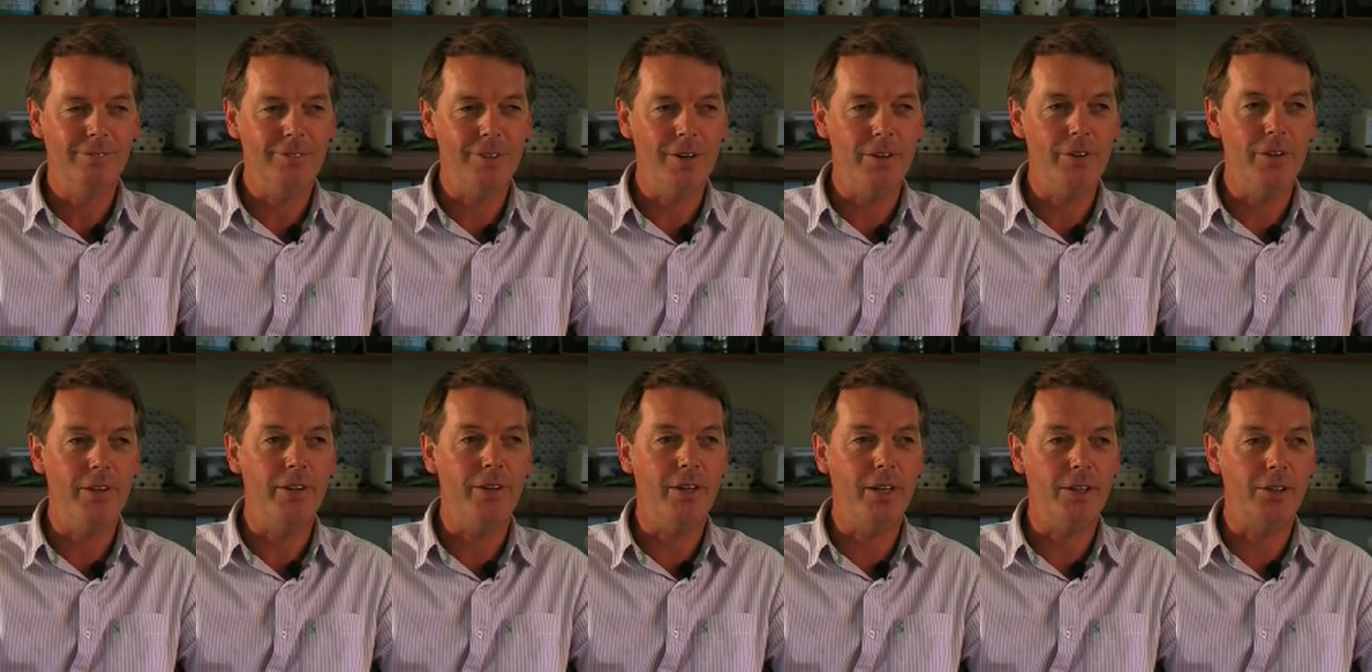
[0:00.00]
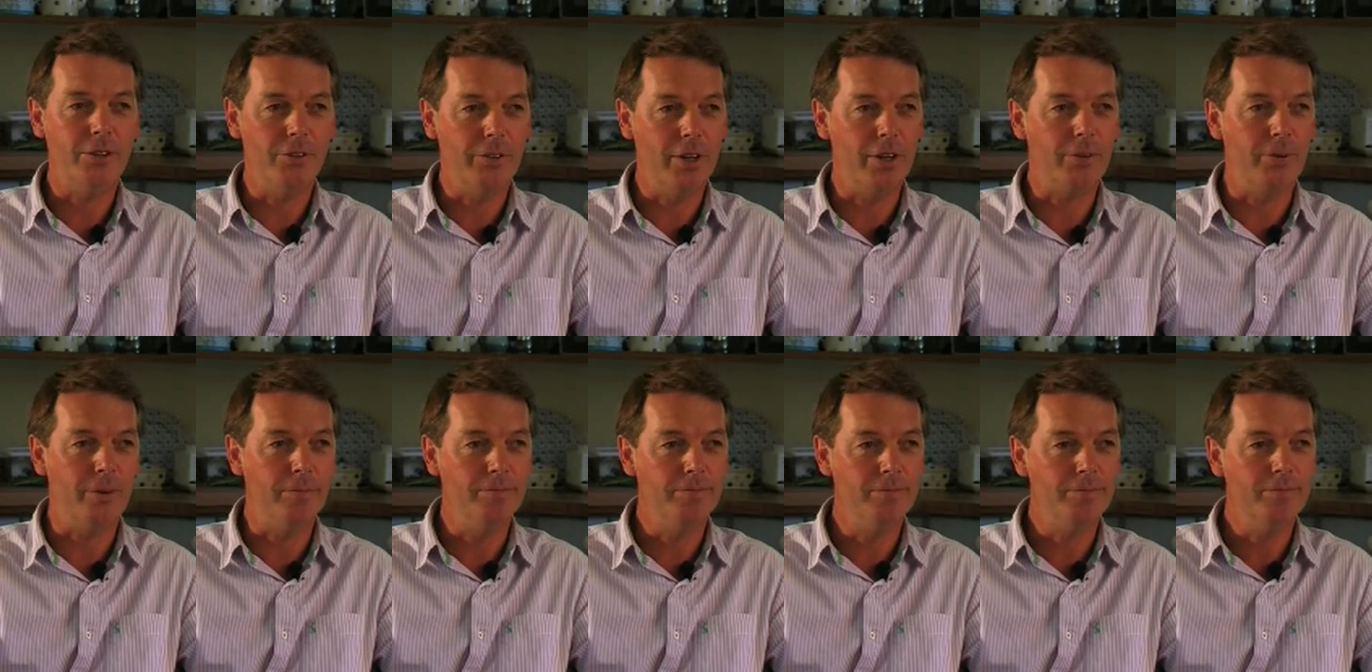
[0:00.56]
And then they do another
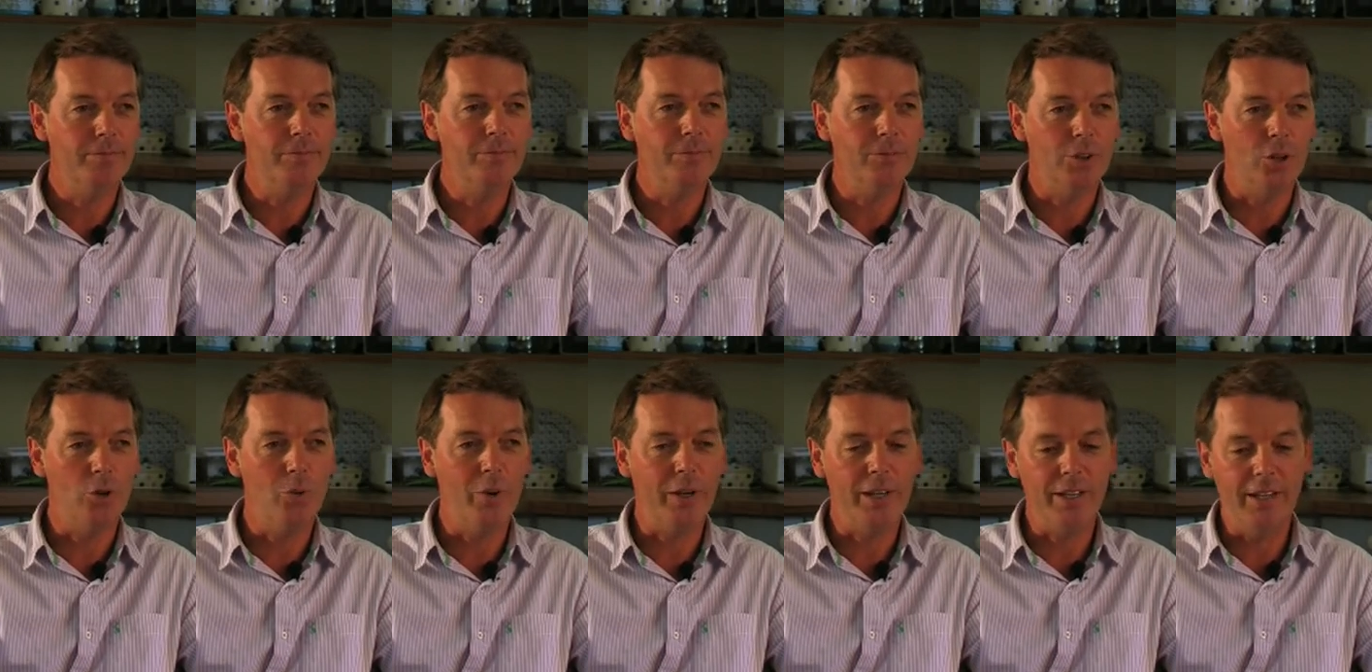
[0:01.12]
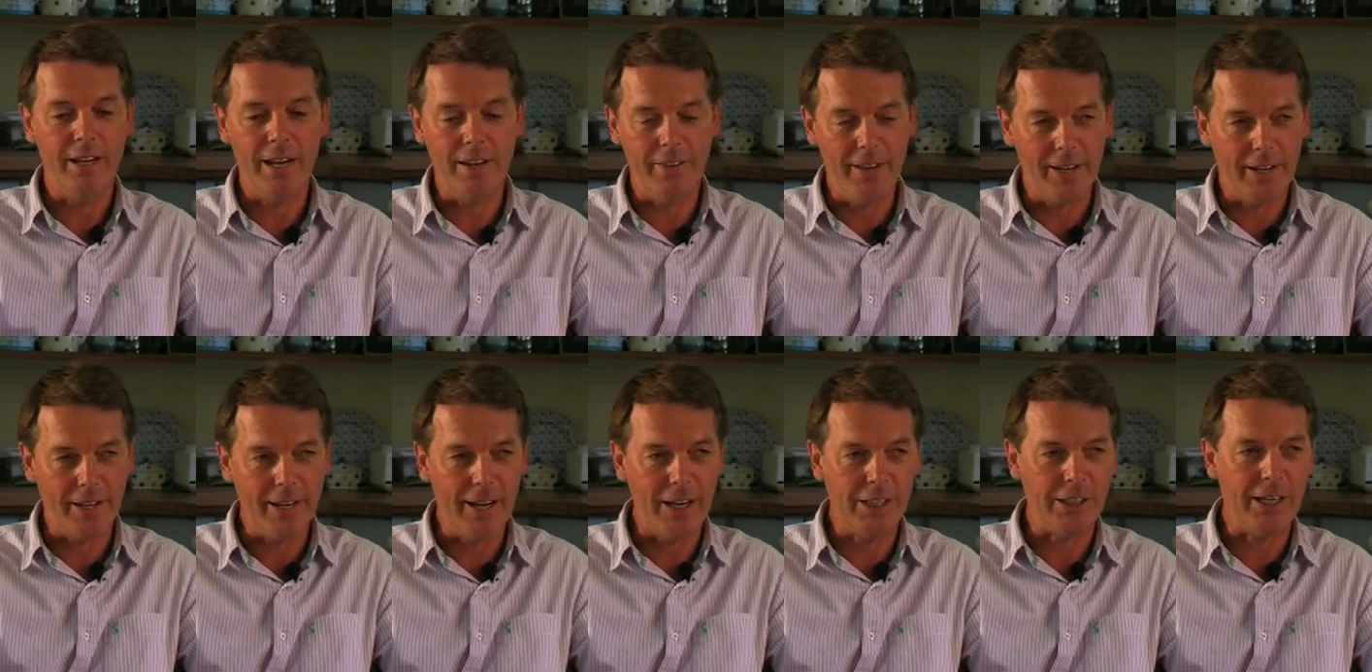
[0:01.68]
one. Or we can get their
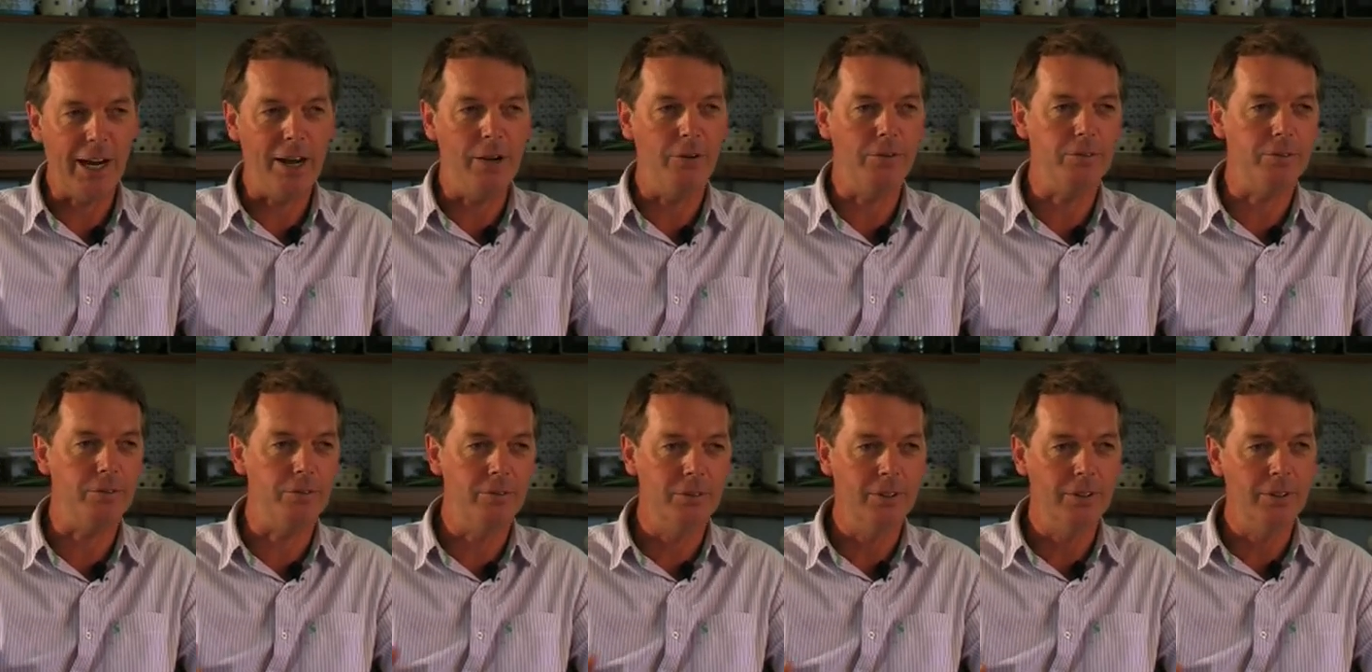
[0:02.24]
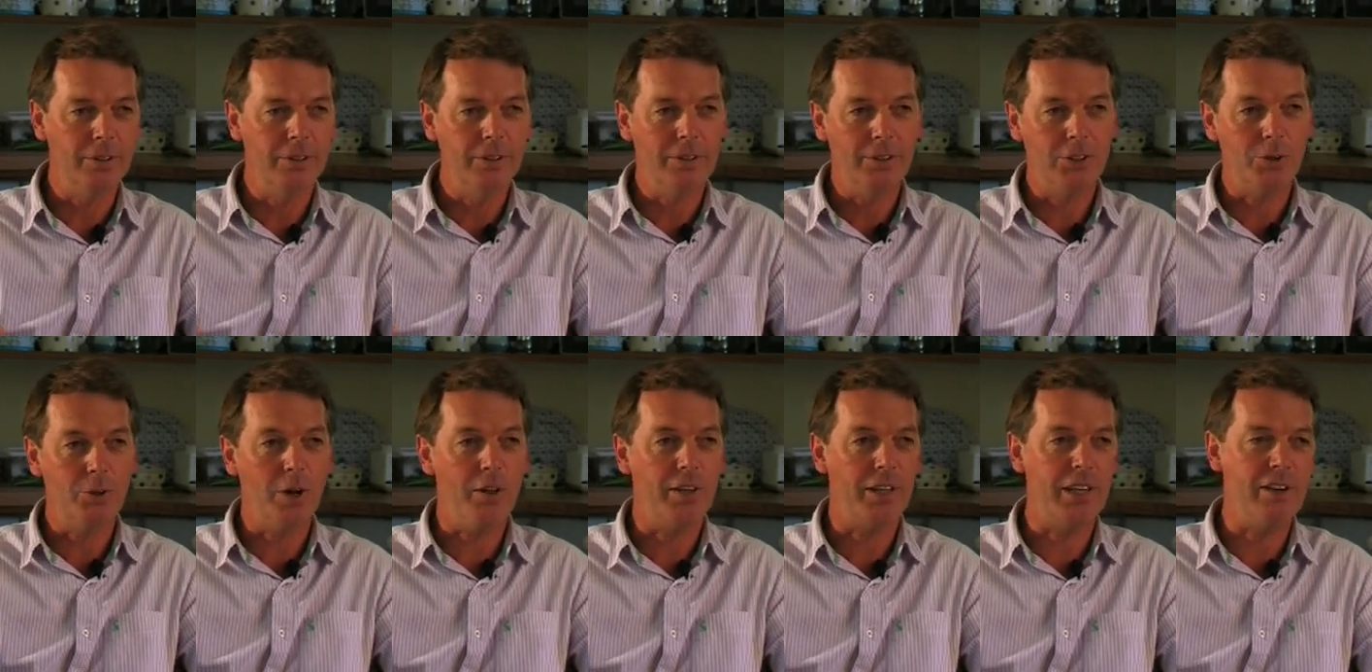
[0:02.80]
cash out
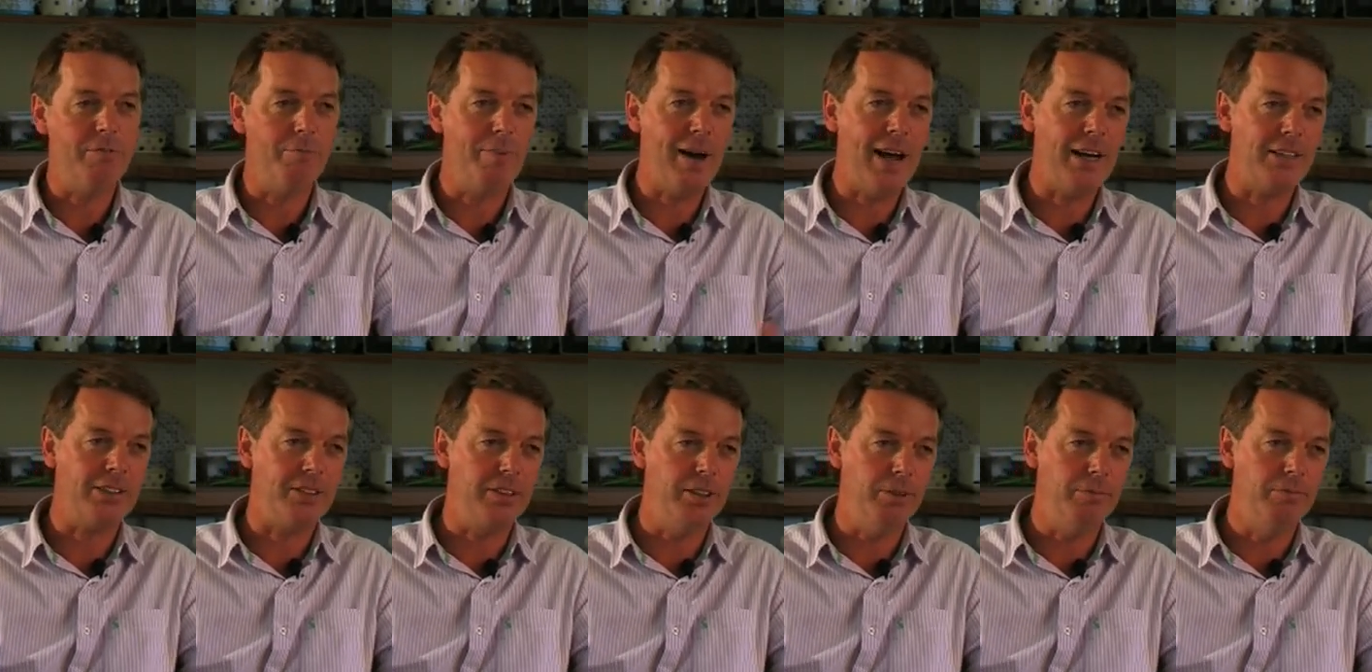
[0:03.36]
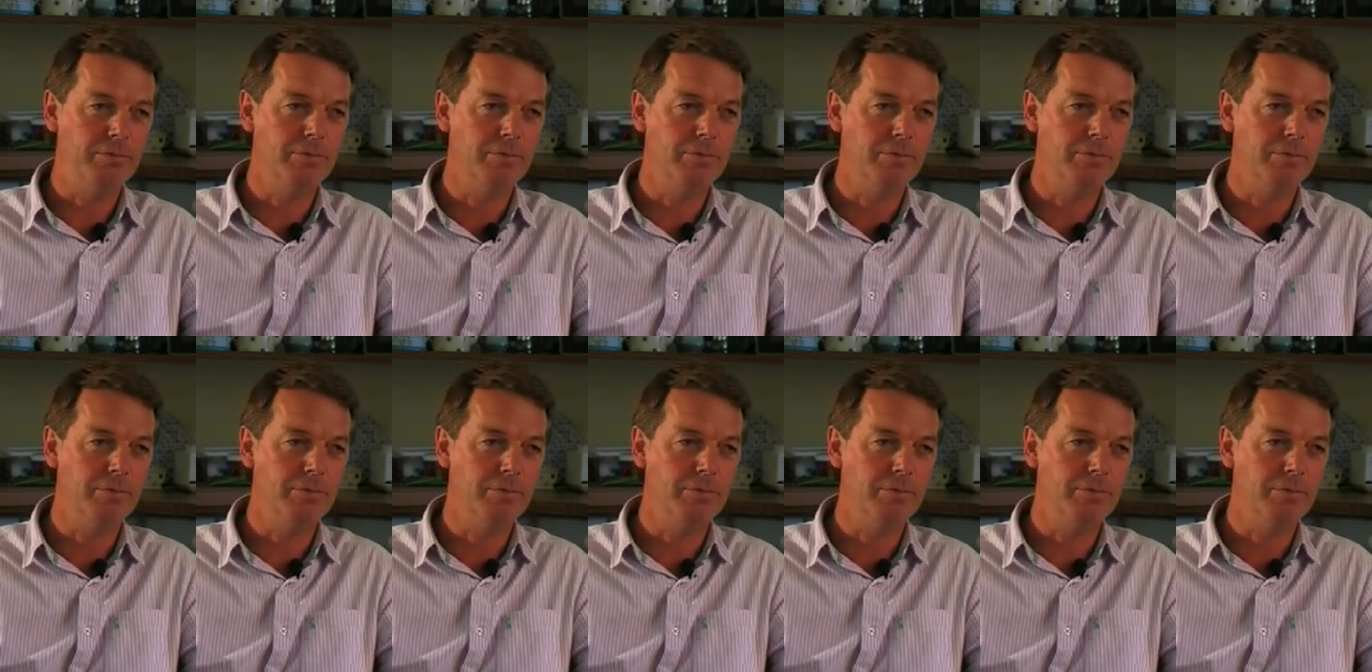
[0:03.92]
to either give back to them.